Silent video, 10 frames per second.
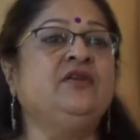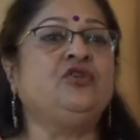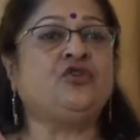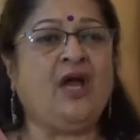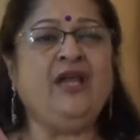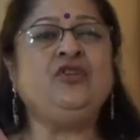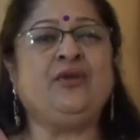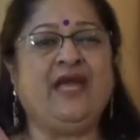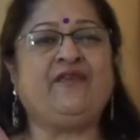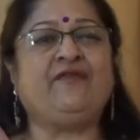Try to
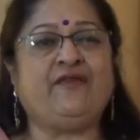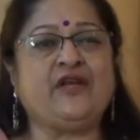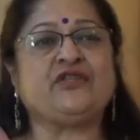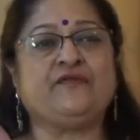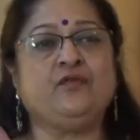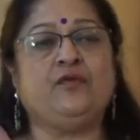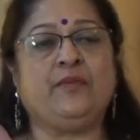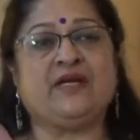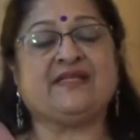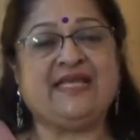get fresh food
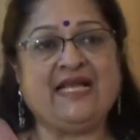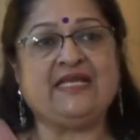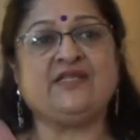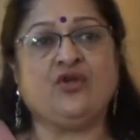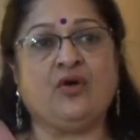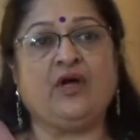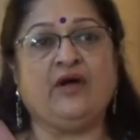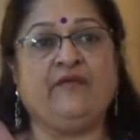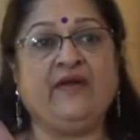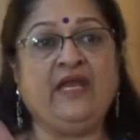because that is
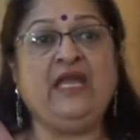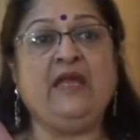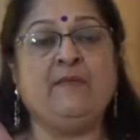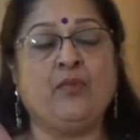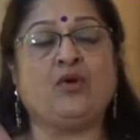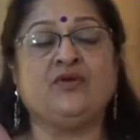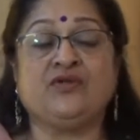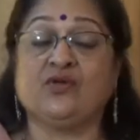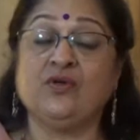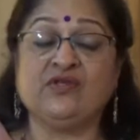a very important
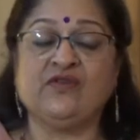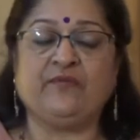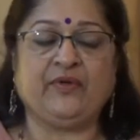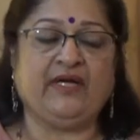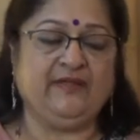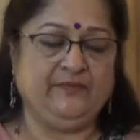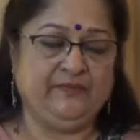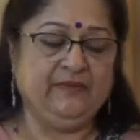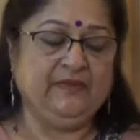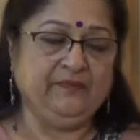source of prana.
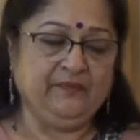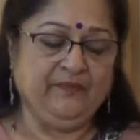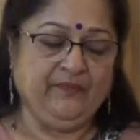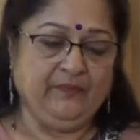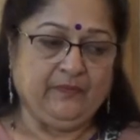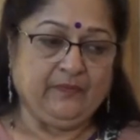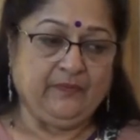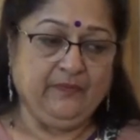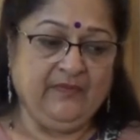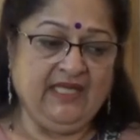
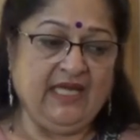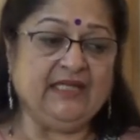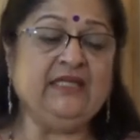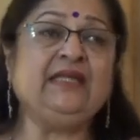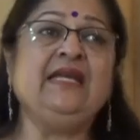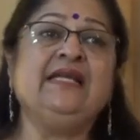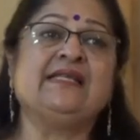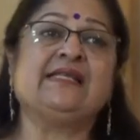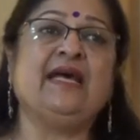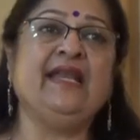The other thing is
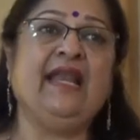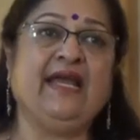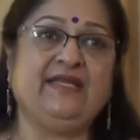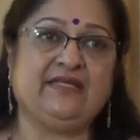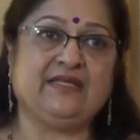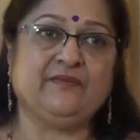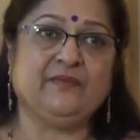sunlight.